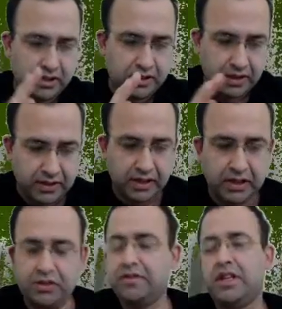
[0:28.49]
This is a
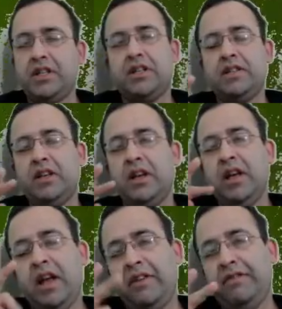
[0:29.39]
series of sessions
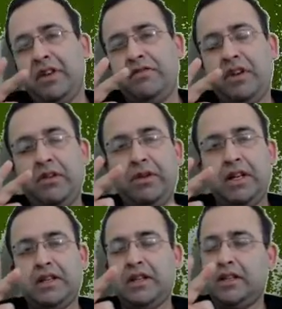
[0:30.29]
in which we'll be
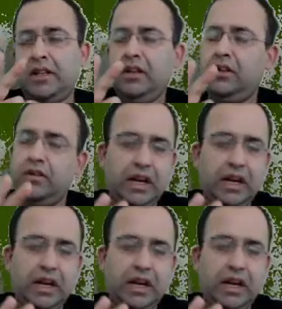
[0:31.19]
discussing,